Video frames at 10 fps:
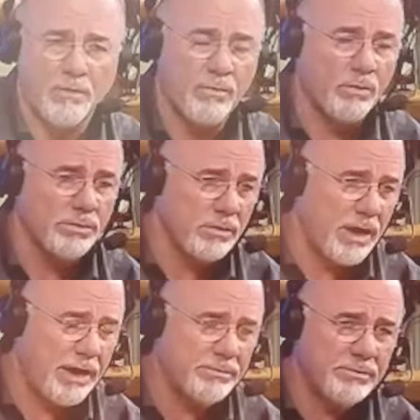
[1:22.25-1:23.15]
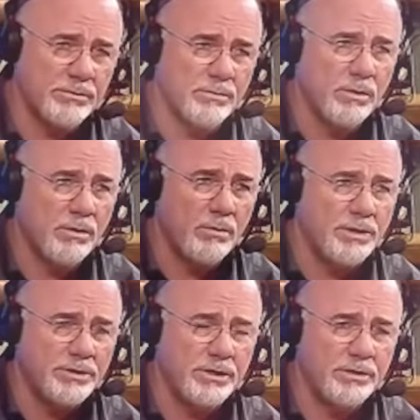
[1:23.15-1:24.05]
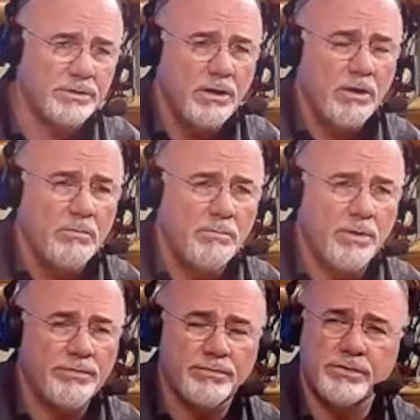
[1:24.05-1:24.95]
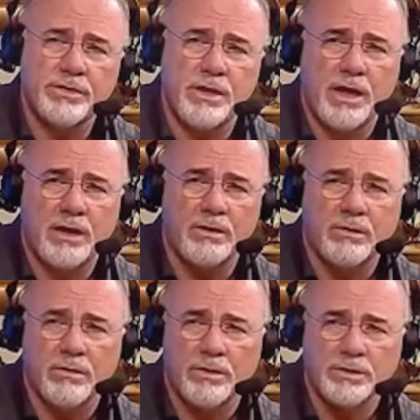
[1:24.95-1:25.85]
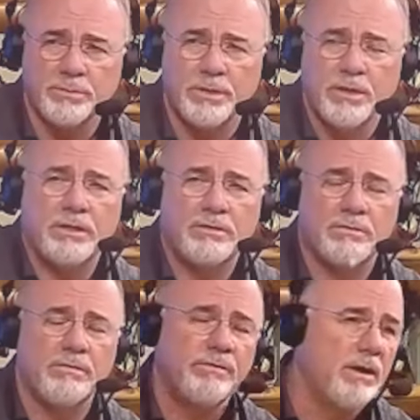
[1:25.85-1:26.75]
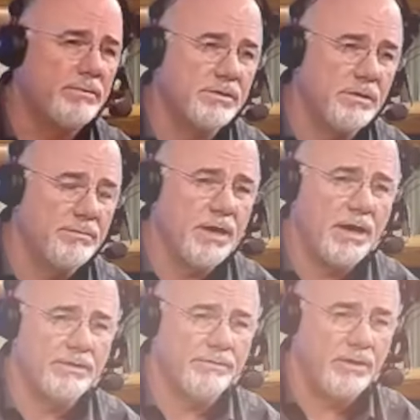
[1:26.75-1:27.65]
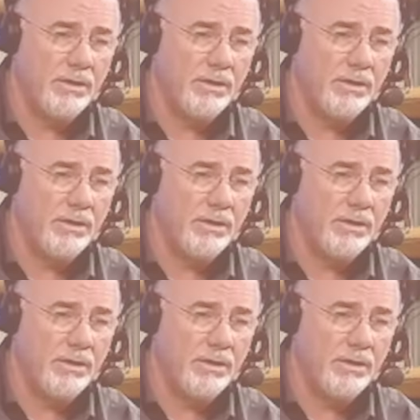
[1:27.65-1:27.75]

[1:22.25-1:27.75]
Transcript: Now, of course, her answer to her equation is both she and her husband need to develop some kind of a